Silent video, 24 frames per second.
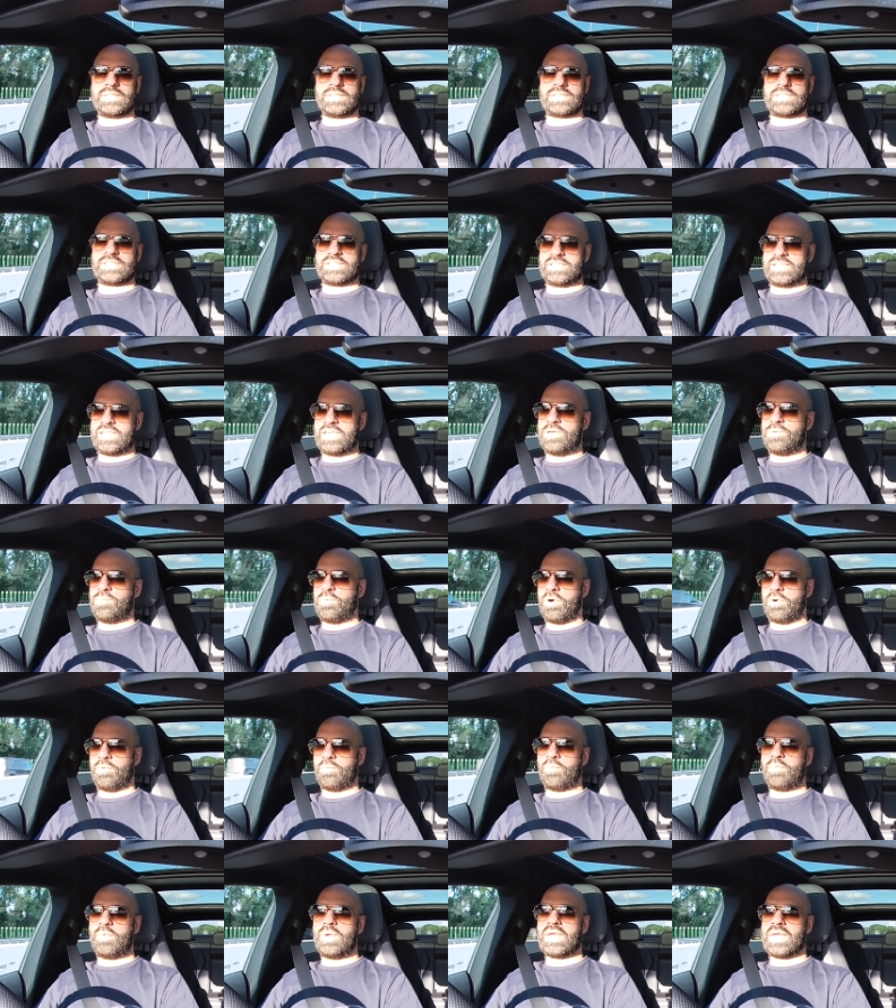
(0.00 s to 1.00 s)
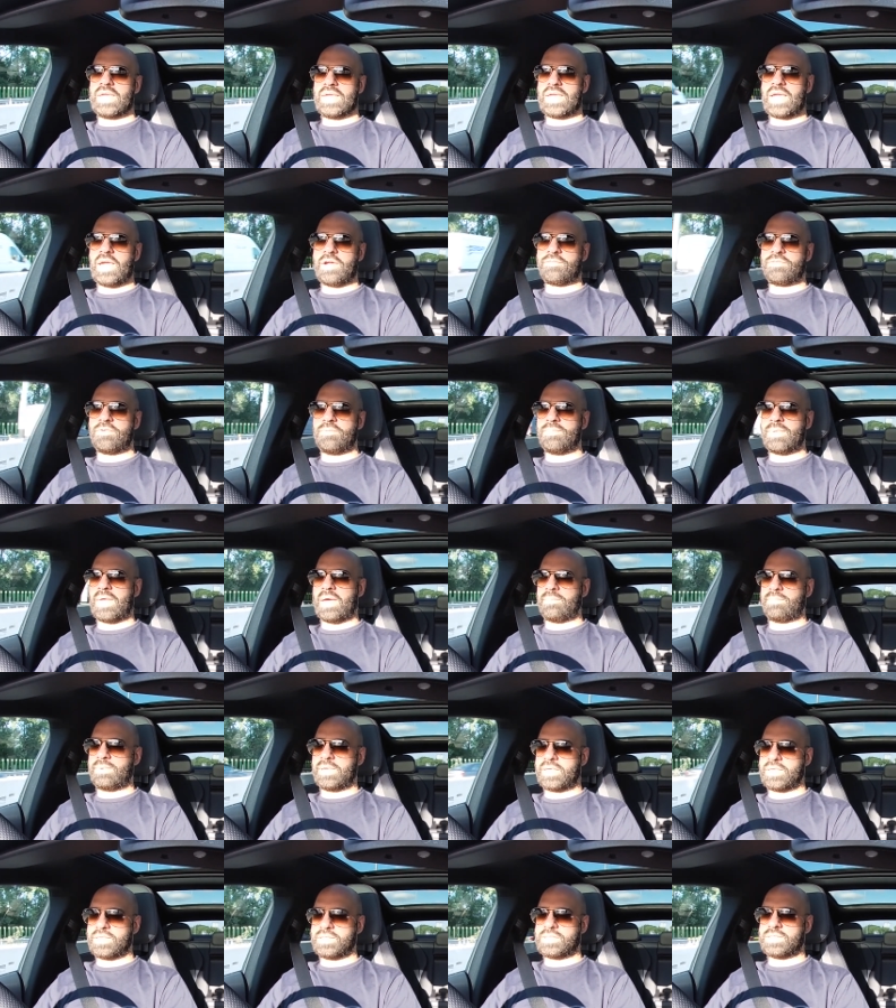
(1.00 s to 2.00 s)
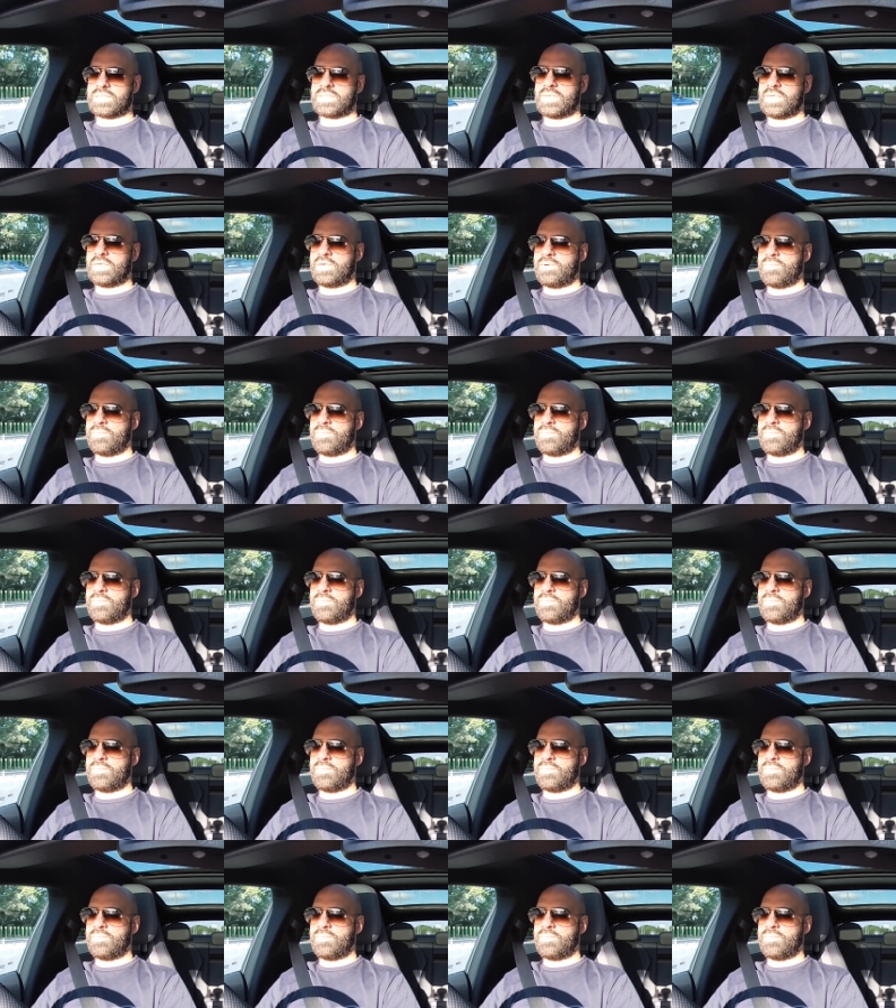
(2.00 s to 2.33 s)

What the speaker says: see what we can get from that, because